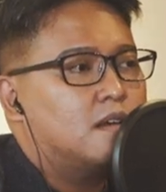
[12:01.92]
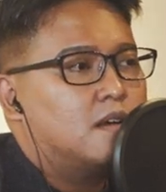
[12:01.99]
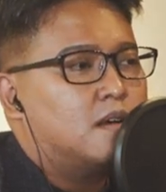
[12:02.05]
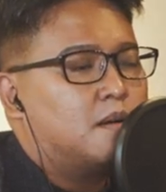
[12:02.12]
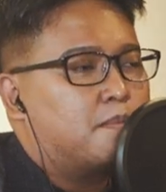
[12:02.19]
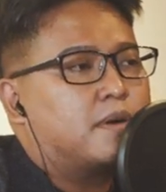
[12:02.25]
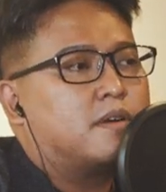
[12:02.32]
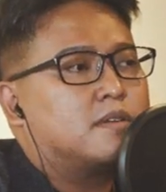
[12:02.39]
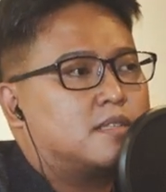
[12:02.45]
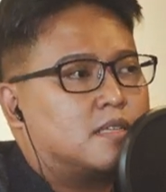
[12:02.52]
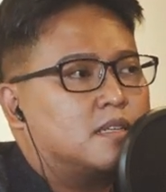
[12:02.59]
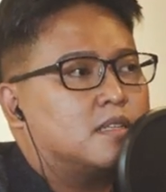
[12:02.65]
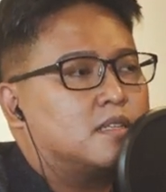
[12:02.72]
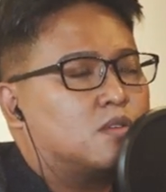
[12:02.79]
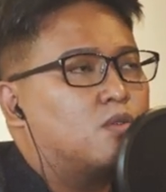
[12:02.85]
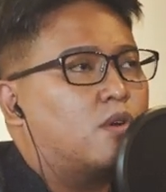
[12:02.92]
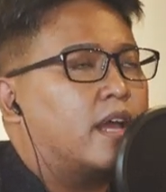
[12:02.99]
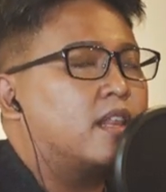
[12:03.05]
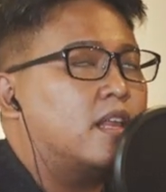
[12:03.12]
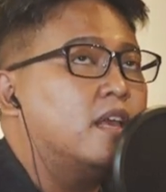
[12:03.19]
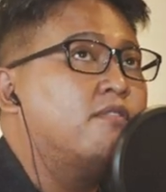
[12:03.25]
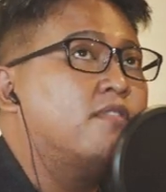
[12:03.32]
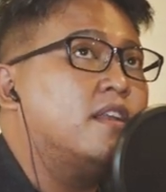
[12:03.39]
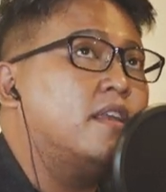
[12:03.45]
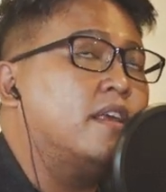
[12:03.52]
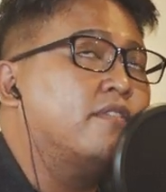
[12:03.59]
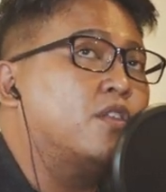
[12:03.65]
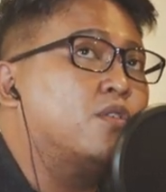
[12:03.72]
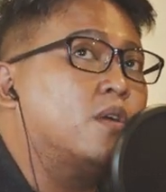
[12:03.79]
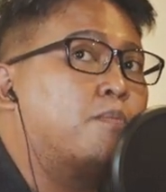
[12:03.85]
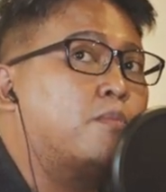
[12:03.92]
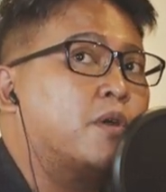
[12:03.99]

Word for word: mm. person. So, and even, even to the